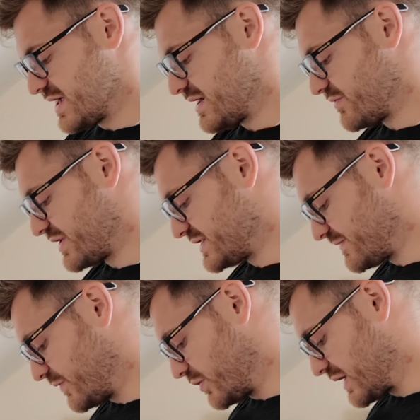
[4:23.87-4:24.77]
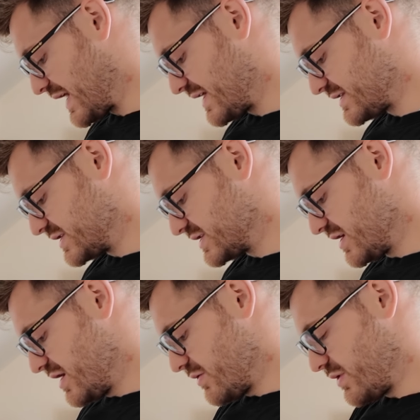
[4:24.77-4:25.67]
And the reason for that is
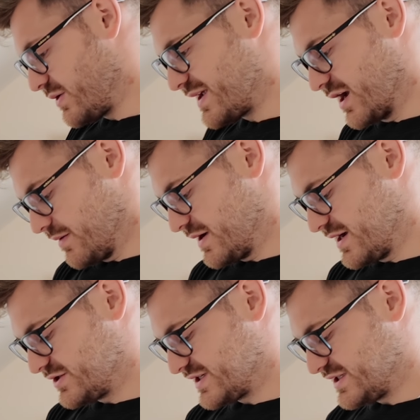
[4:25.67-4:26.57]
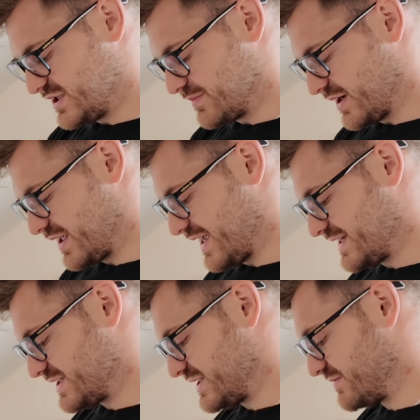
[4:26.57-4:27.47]
when you eat carbohydrates, you spike your
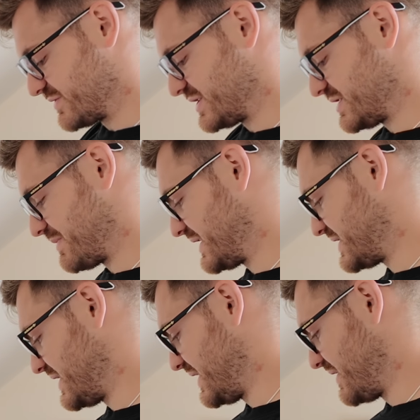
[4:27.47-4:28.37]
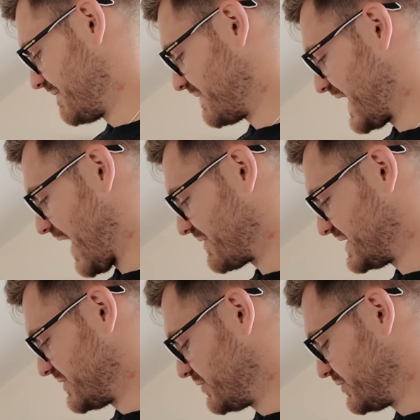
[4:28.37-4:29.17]
insulin, which is basically carries